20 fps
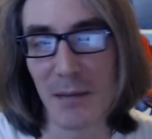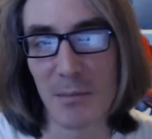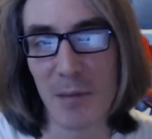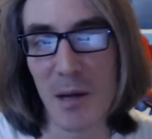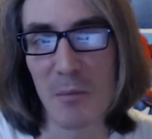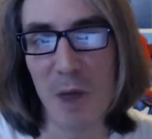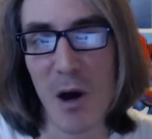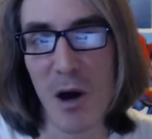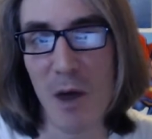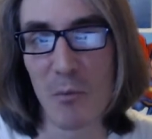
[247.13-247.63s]

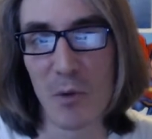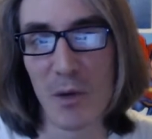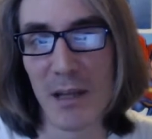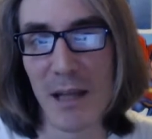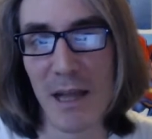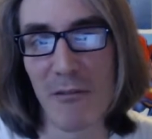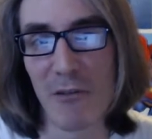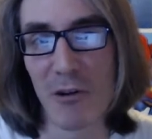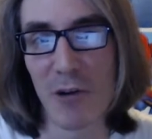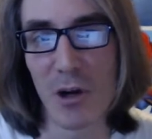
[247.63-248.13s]
Like my mom
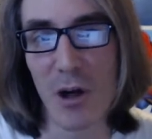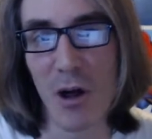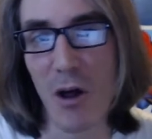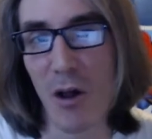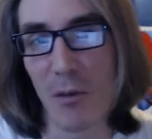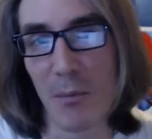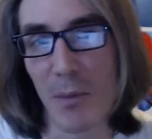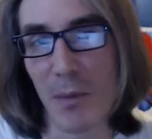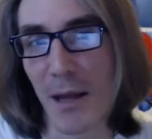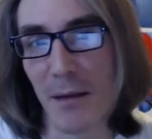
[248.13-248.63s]
would never
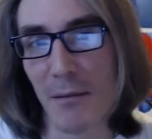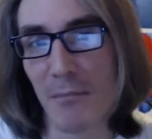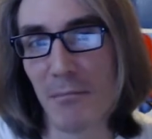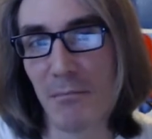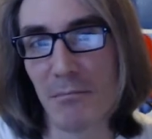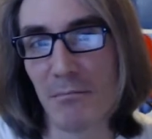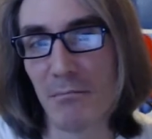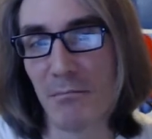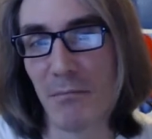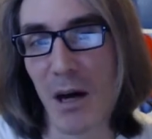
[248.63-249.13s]
call me